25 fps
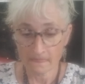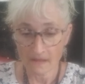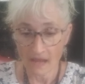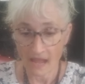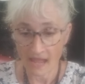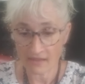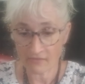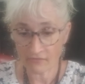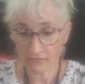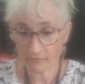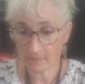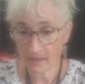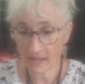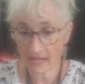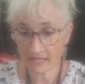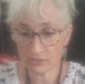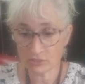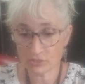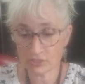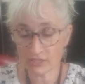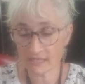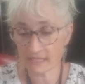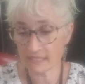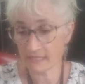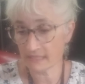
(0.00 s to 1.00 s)
I have
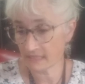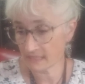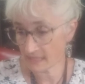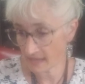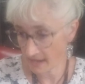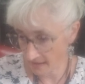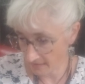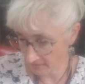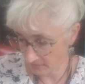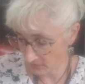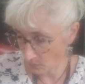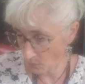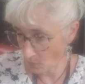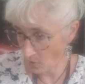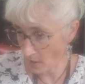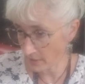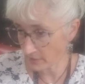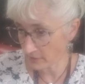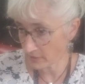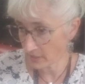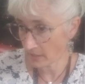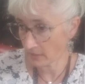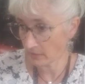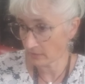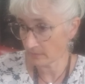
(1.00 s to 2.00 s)
punches, I have the
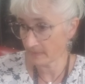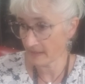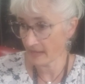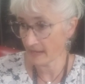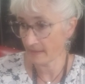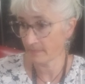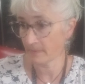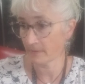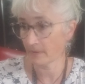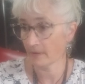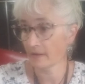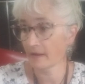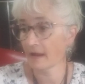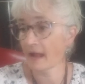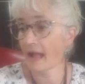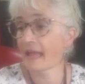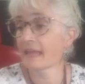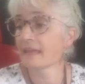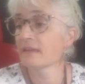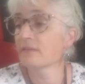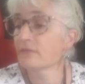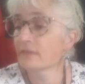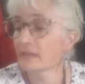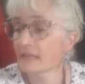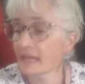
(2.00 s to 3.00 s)
watercolor paper, I
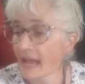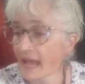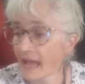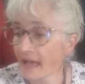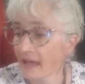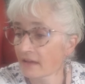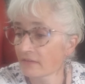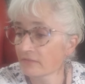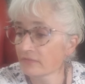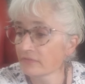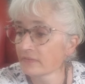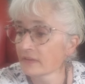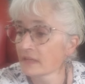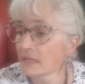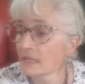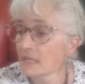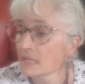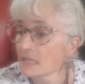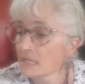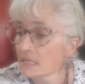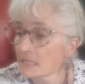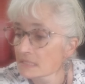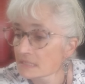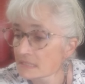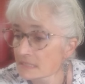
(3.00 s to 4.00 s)
even have
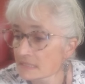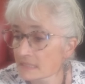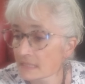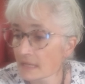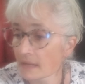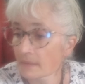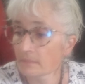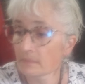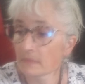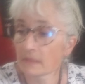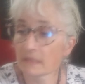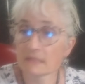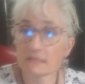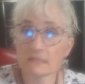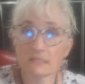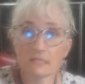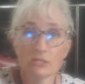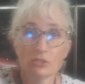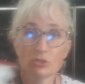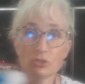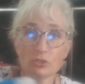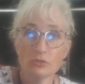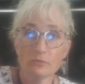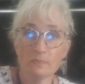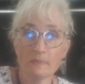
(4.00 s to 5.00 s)
some
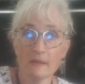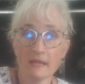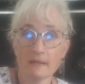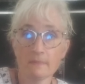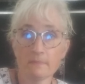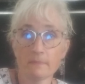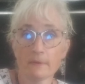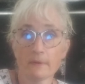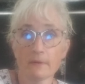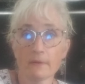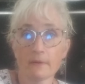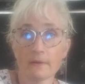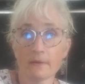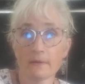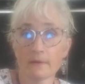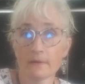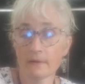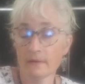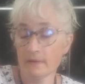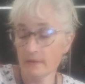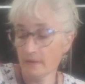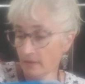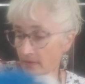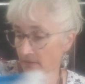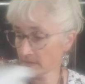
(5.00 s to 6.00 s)
tissue
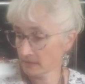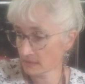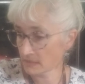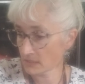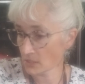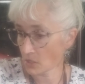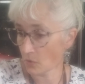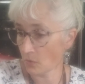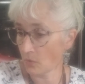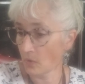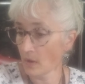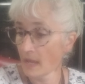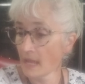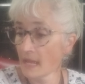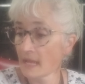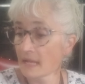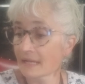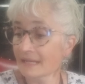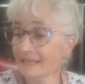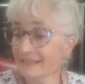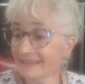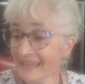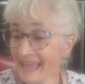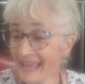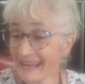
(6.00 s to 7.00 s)
paper. So
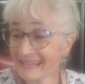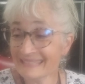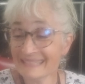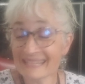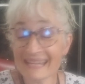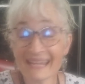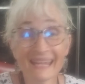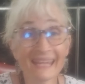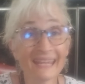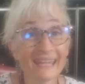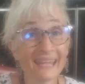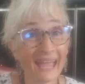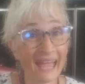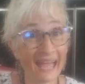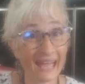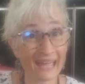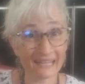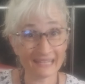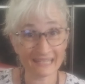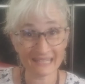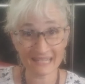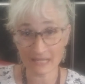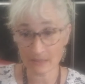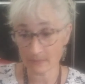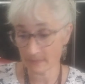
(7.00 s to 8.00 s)
collecting
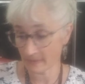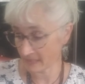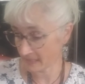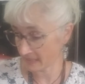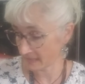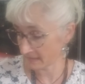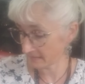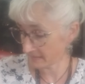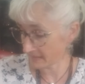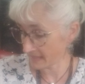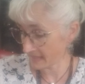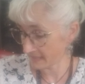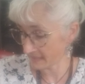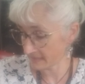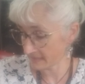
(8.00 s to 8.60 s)
and keeping like